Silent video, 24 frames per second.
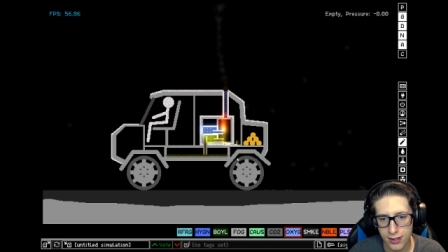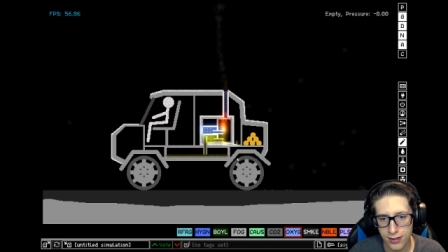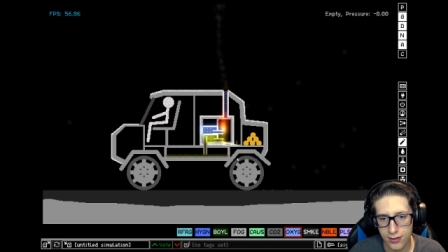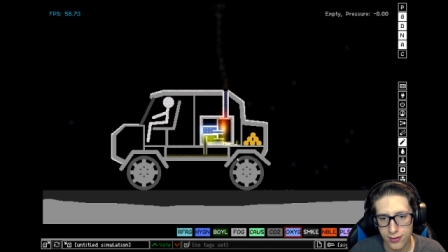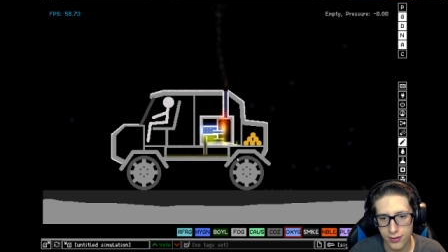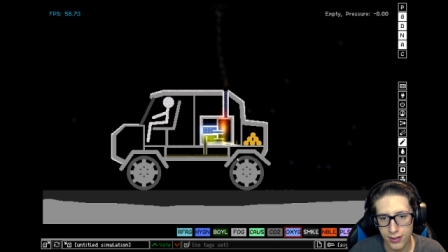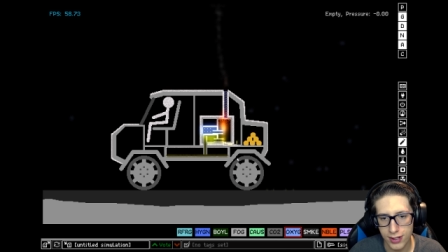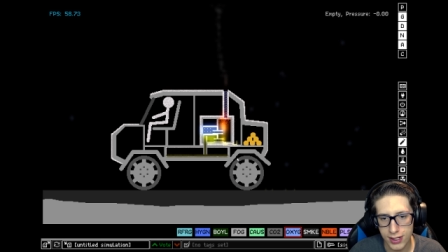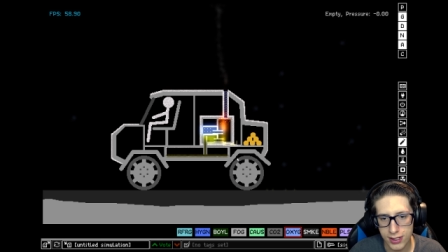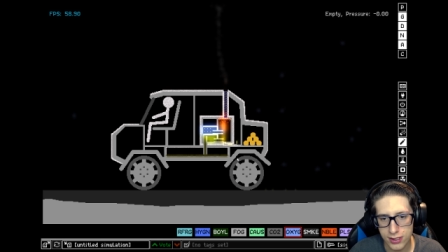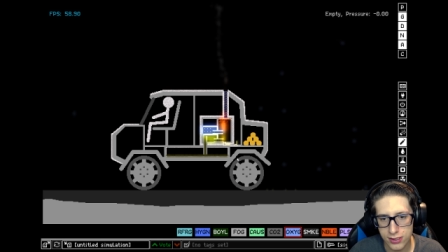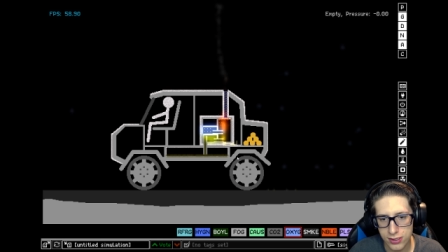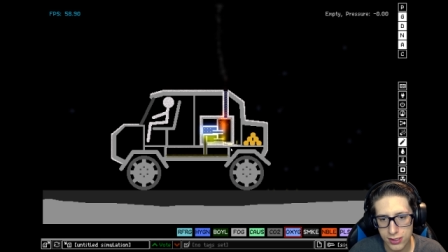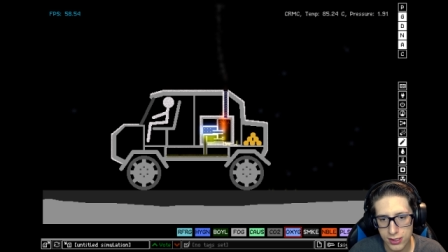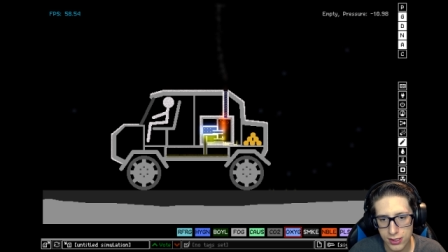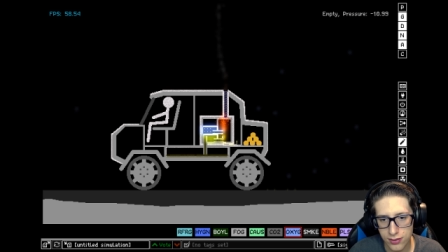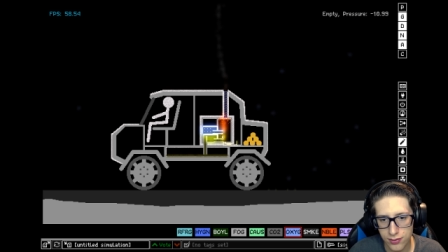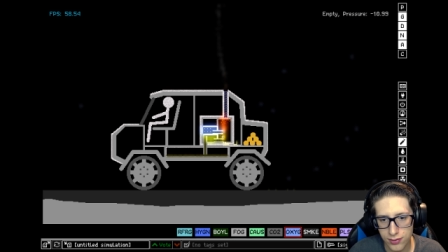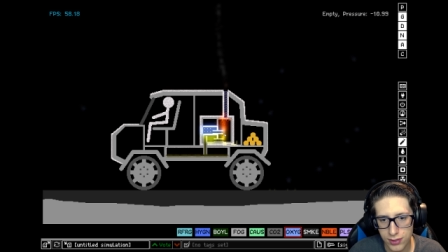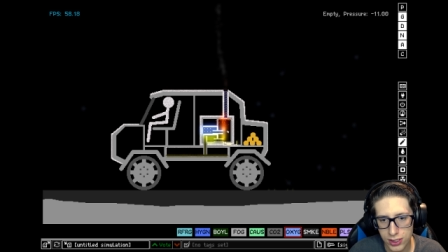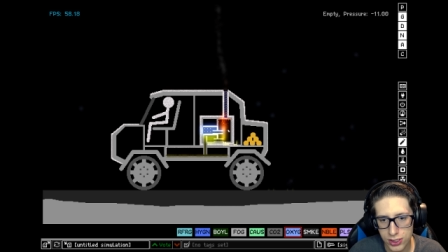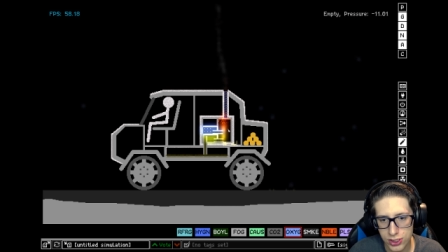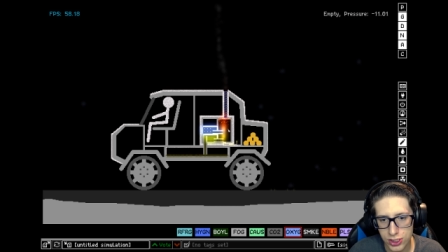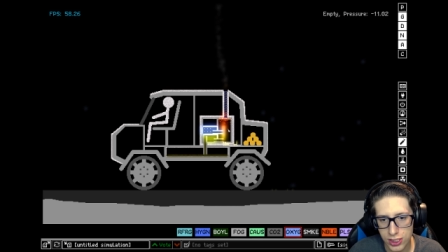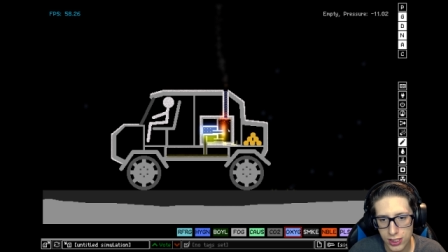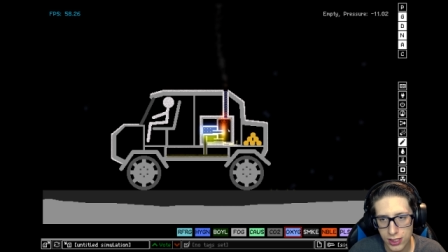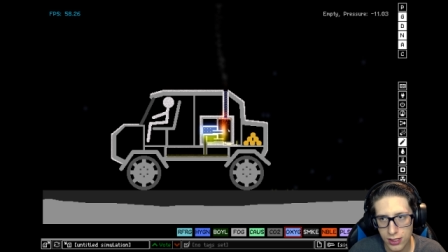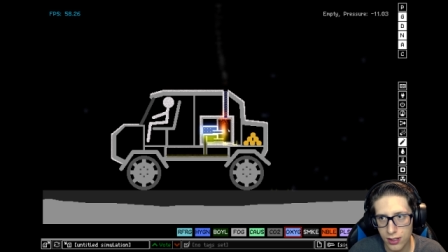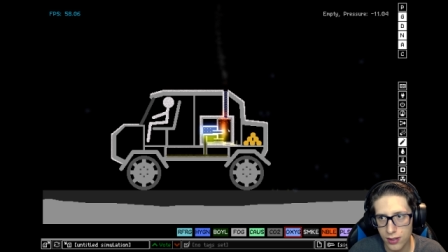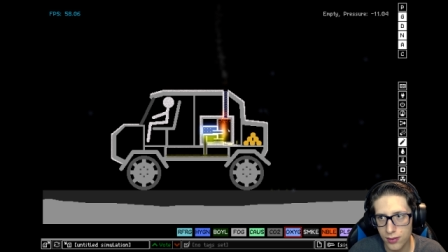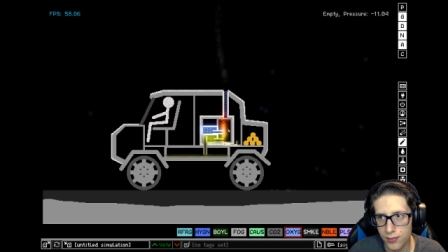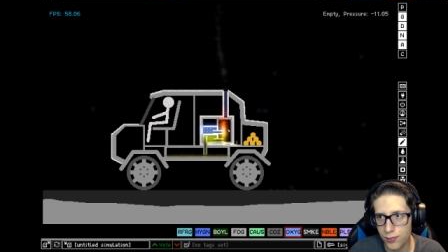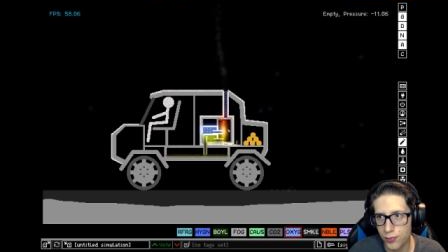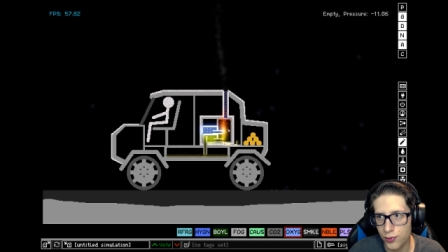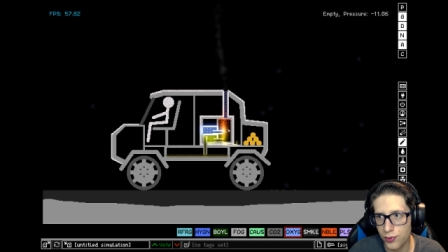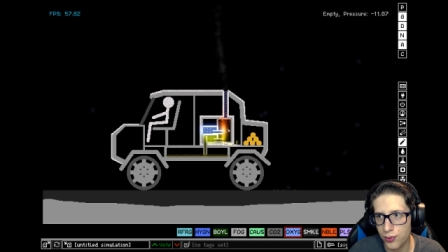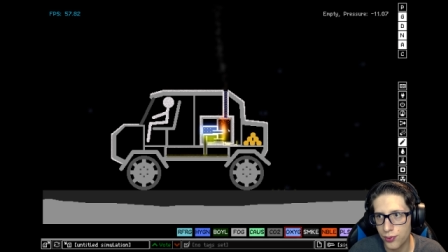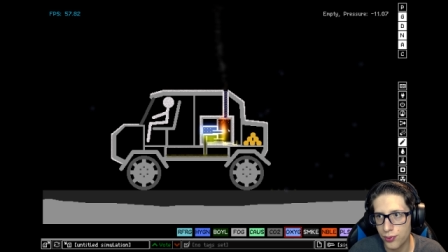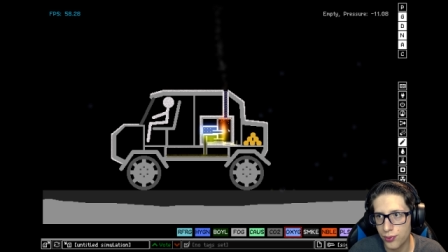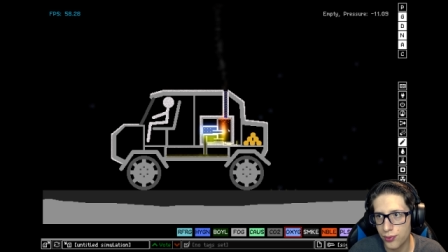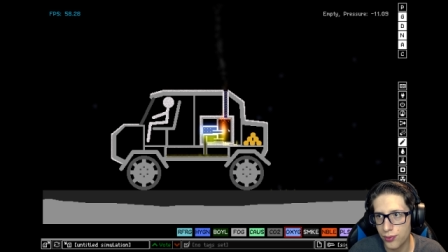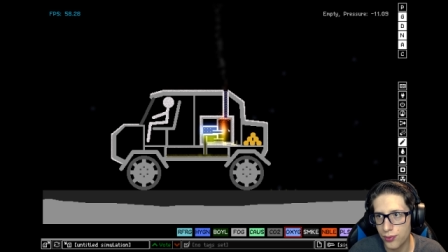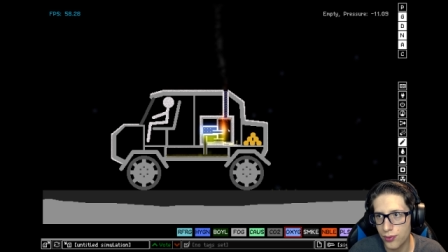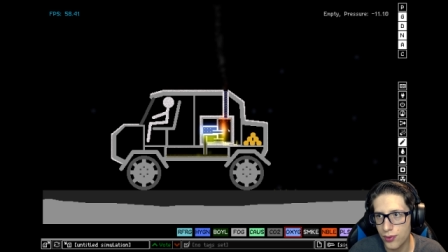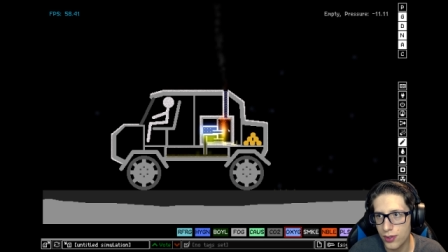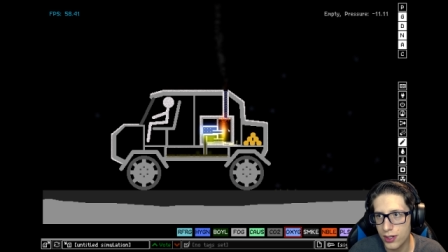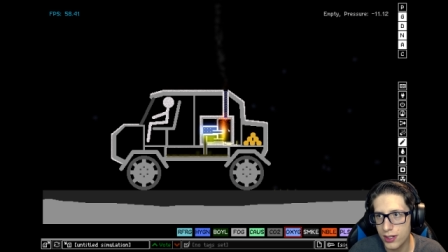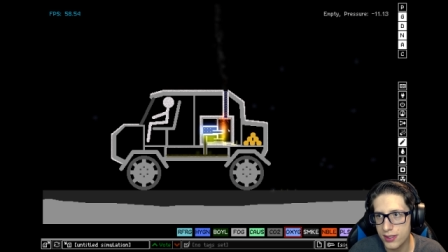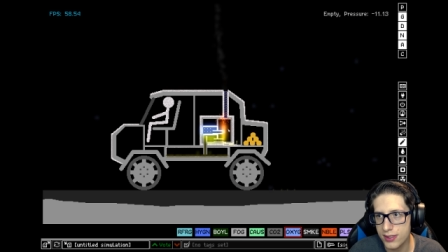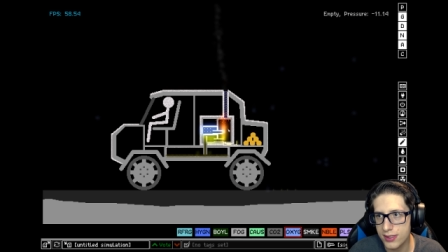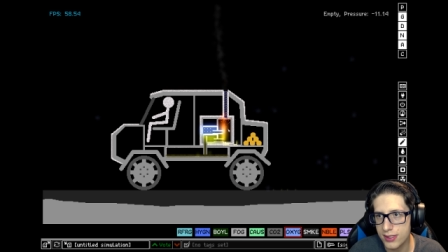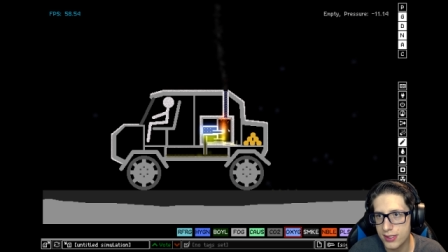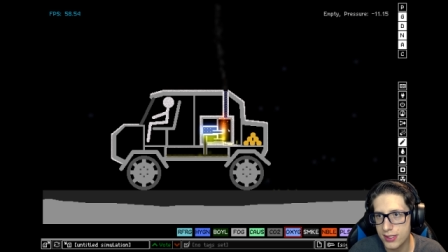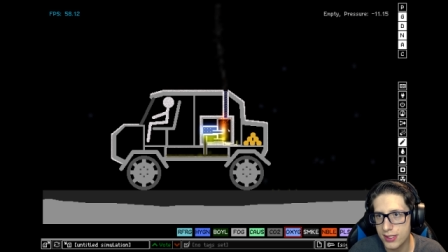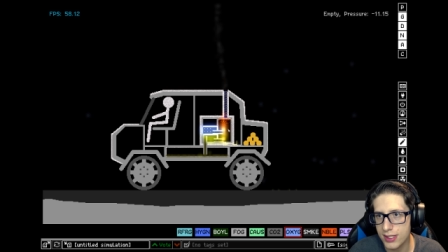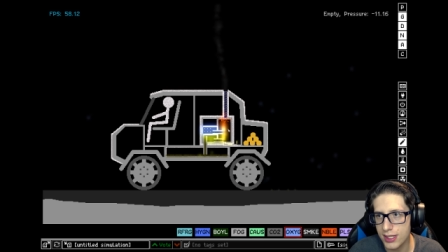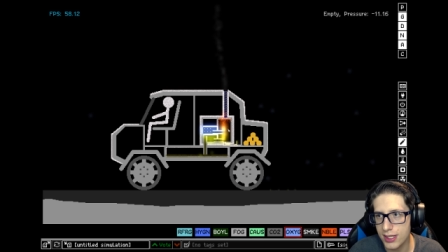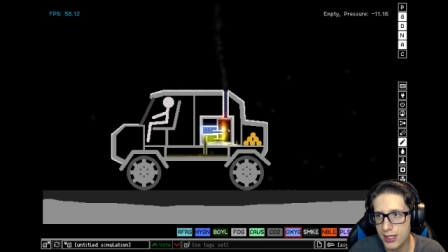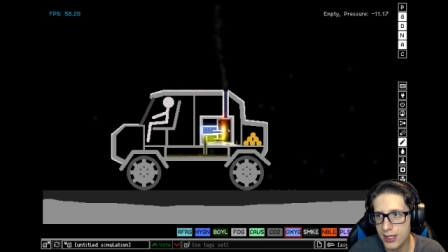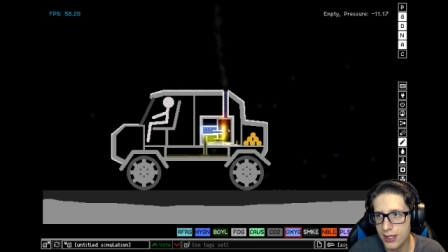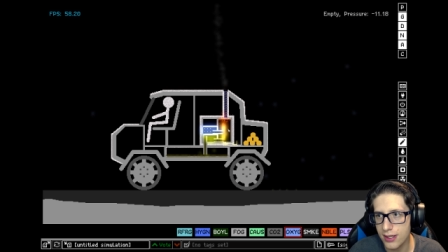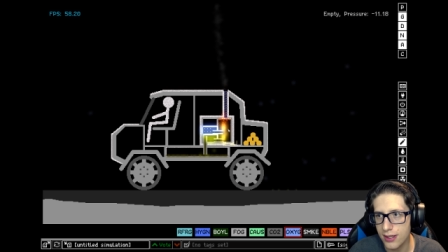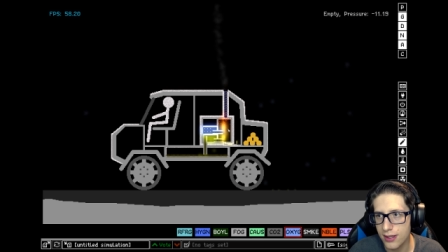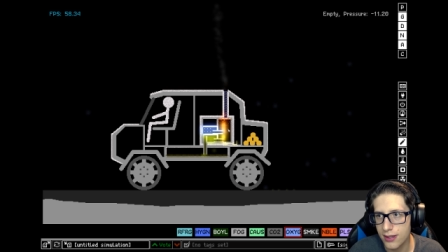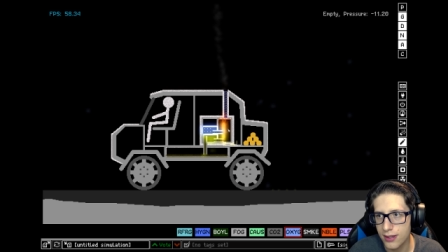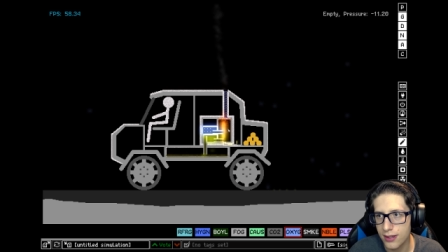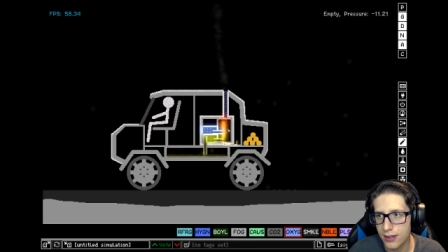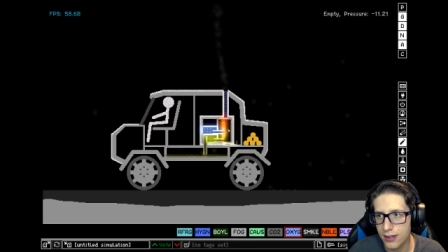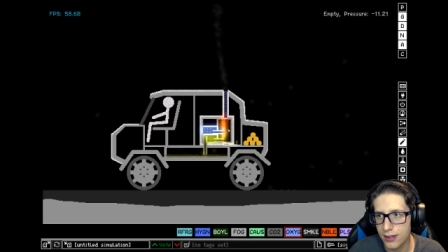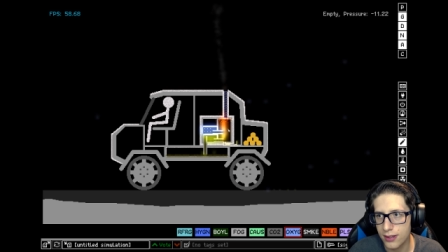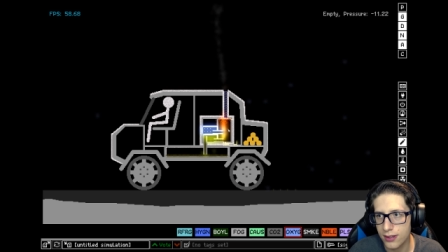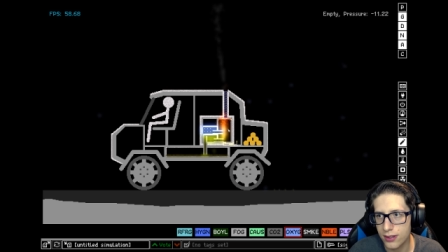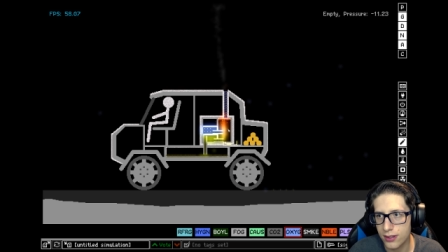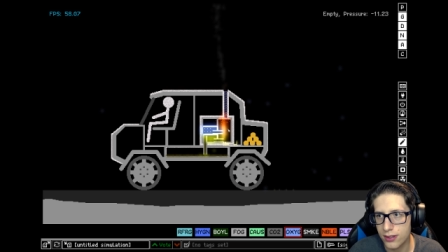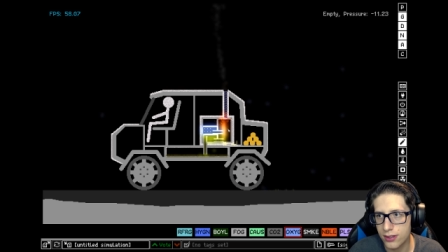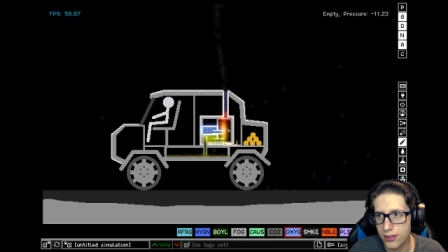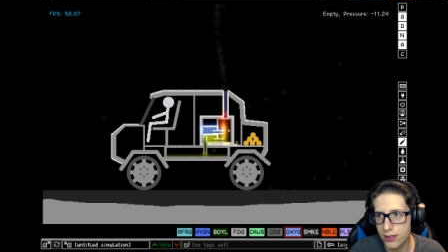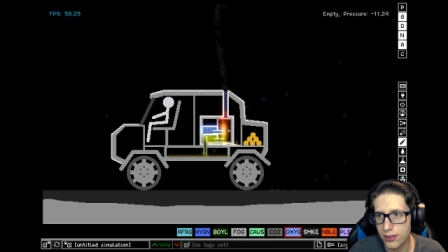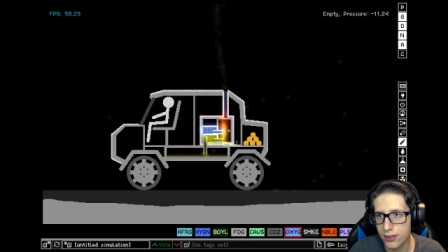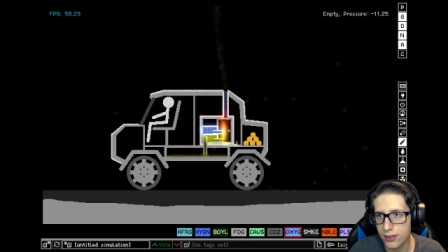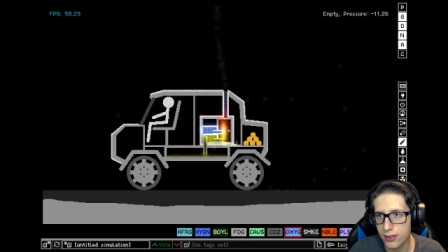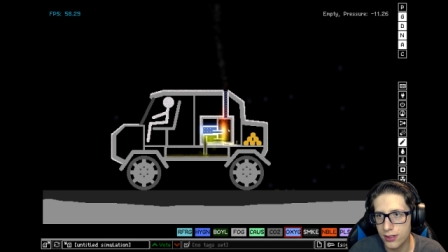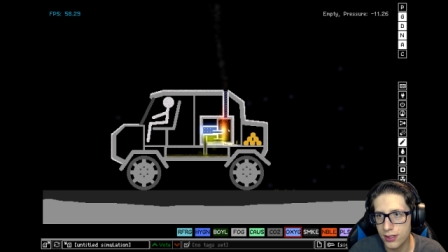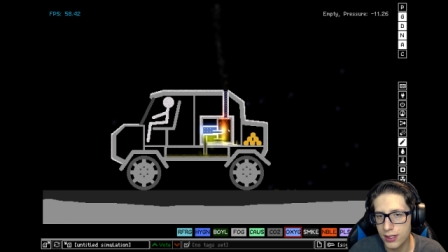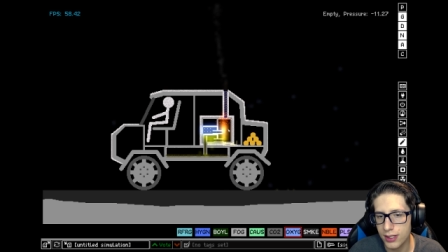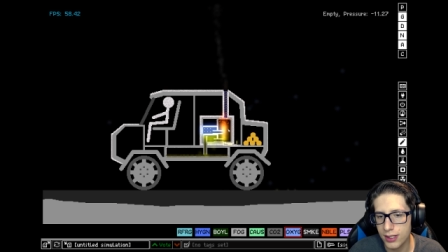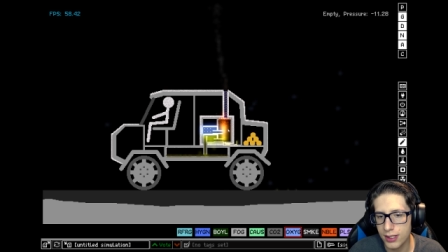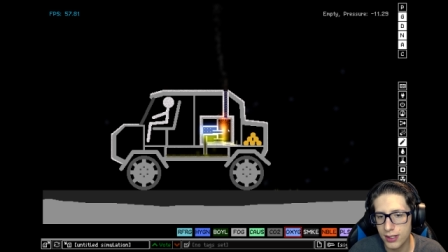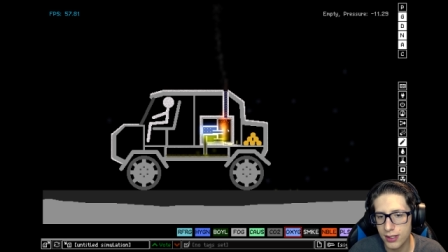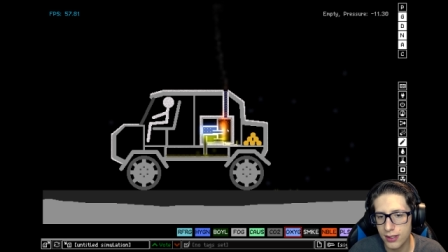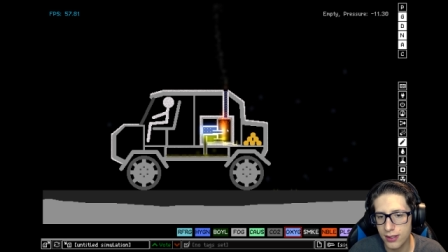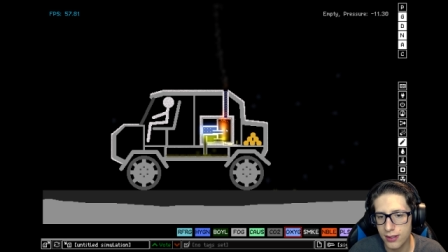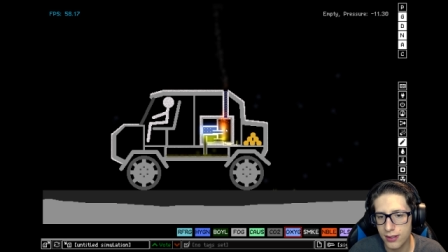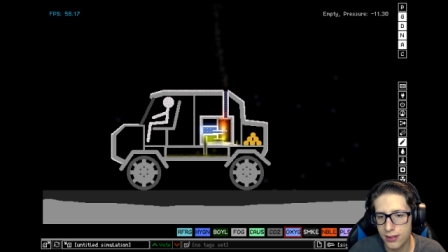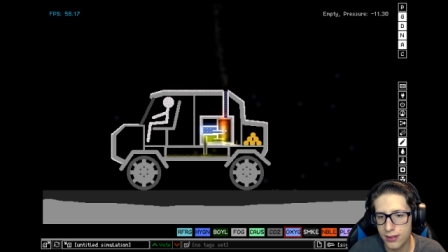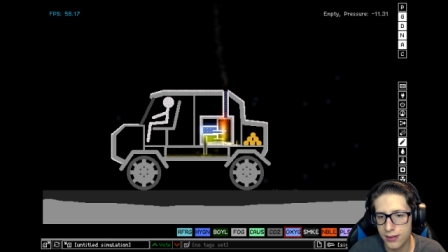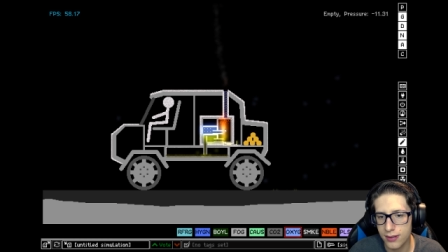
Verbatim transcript: we're actually reaching pretty good